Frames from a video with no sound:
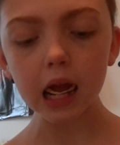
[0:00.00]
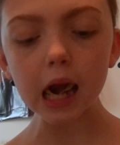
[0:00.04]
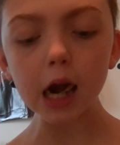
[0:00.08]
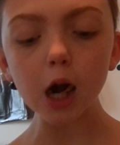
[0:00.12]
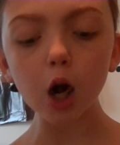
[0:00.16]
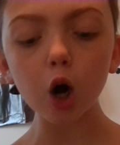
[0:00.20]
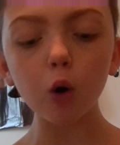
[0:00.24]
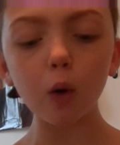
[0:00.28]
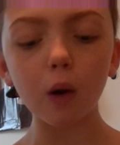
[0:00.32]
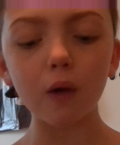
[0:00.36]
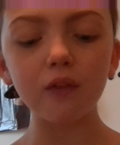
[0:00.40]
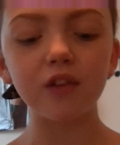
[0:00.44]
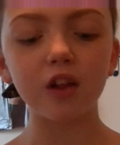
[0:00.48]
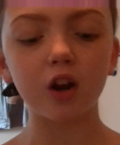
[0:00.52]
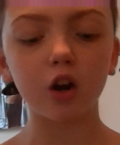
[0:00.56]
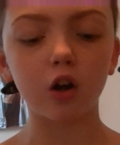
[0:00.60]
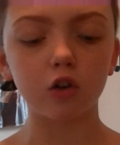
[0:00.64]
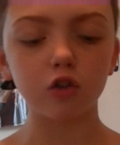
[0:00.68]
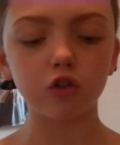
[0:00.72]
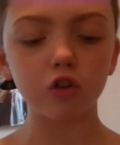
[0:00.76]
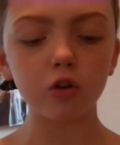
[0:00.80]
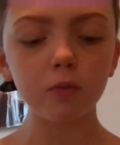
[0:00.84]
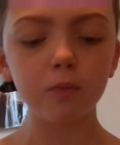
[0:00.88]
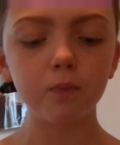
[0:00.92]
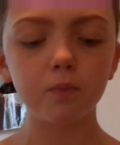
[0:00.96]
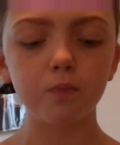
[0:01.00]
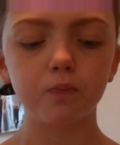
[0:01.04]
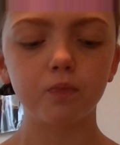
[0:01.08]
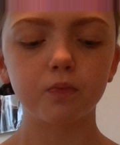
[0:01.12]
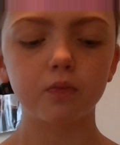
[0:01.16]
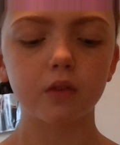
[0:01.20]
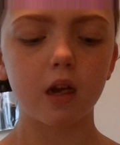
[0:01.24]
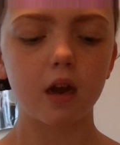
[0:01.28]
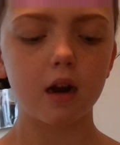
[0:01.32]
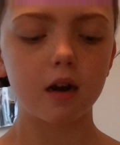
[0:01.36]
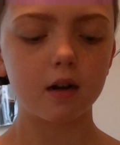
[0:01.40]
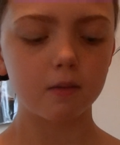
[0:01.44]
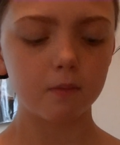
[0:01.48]
Oh, and then also,
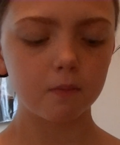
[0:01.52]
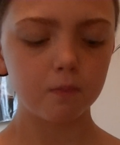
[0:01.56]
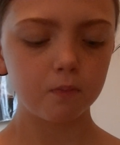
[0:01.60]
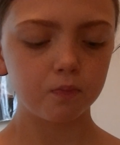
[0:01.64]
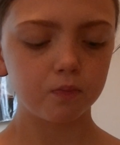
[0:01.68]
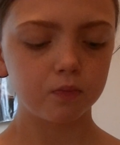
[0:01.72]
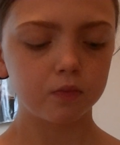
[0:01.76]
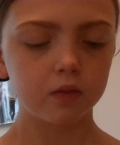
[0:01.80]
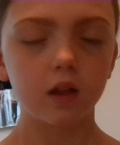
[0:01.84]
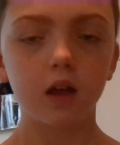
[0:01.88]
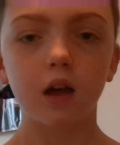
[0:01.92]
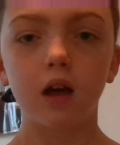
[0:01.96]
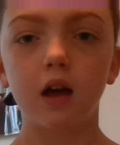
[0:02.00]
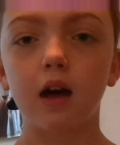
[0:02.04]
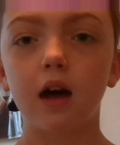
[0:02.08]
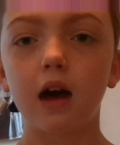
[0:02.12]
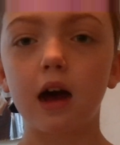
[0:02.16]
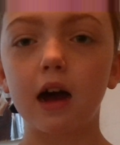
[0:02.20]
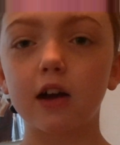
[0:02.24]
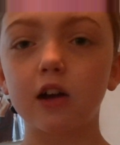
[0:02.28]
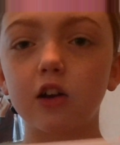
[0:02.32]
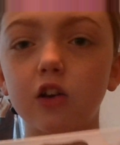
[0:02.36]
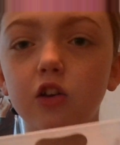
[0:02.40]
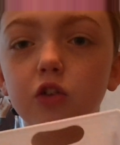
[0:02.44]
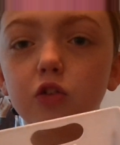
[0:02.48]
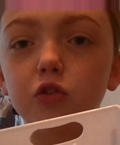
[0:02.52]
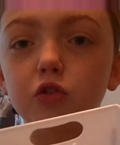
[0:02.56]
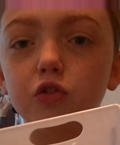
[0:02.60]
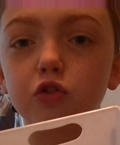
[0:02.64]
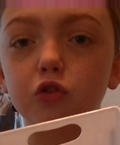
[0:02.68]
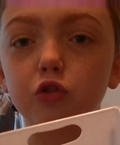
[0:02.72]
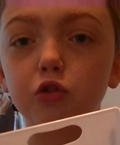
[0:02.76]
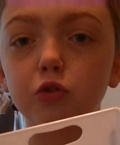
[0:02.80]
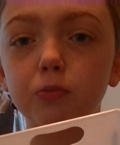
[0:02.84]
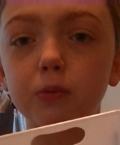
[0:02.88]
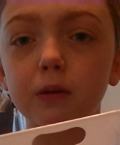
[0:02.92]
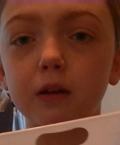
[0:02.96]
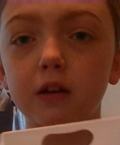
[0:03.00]
I can use
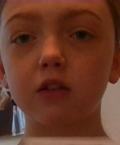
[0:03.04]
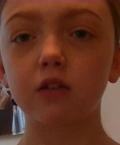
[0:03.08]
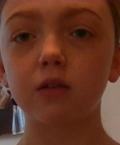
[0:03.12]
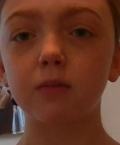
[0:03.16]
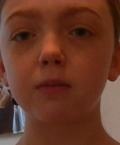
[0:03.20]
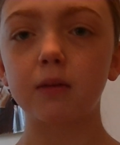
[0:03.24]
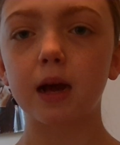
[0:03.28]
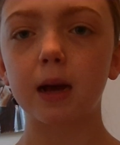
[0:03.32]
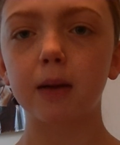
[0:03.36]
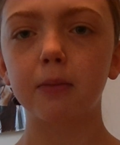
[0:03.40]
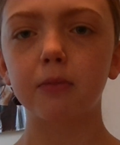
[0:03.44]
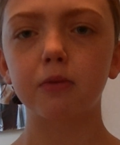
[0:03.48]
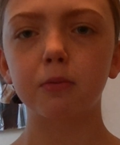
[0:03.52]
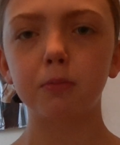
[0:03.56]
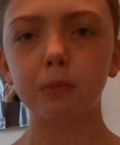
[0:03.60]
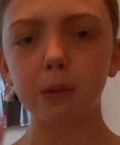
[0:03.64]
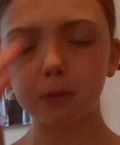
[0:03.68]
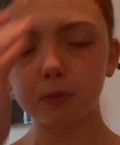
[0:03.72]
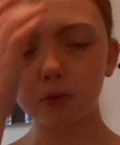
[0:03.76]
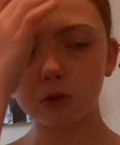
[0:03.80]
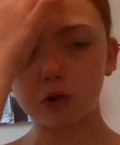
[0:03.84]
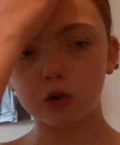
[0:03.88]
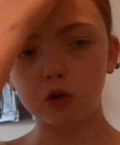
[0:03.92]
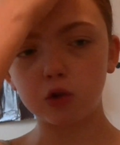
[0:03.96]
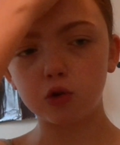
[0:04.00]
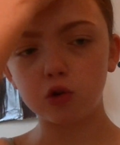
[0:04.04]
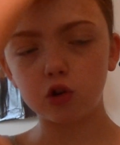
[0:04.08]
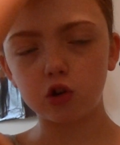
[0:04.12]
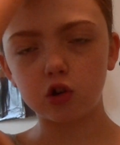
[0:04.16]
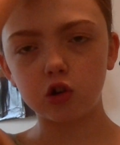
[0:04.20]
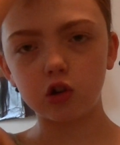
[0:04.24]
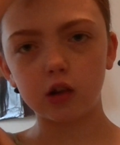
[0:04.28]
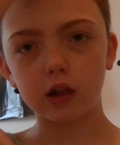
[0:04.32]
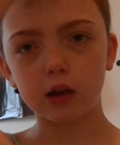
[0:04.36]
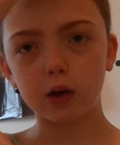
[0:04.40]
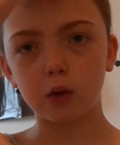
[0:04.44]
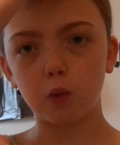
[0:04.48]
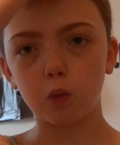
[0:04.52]
toothpicks sometimes. Sometimes I use it to
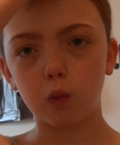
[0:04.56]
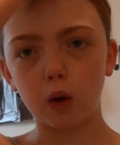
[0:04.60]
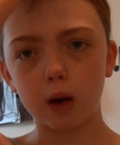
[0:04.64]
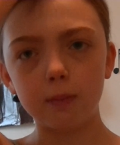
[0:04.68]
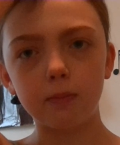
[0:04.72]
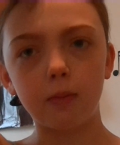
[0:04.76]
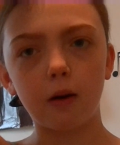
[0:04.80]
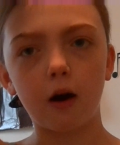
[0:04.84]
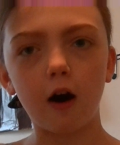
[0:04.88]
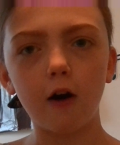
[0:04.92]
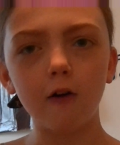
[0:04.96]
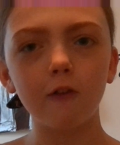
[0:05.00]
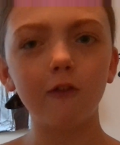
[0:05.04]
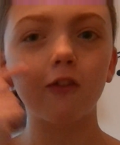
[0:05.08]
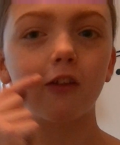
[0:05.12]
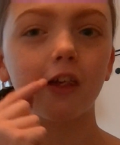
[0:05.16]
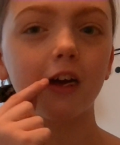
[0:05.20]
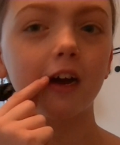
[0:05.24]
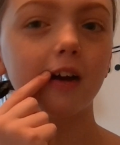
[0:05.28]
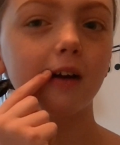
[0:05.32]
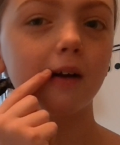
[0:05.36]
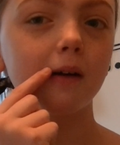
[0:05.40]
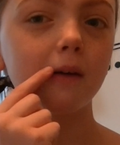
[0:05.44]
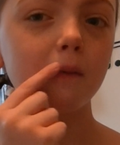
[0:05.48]
like wipe off like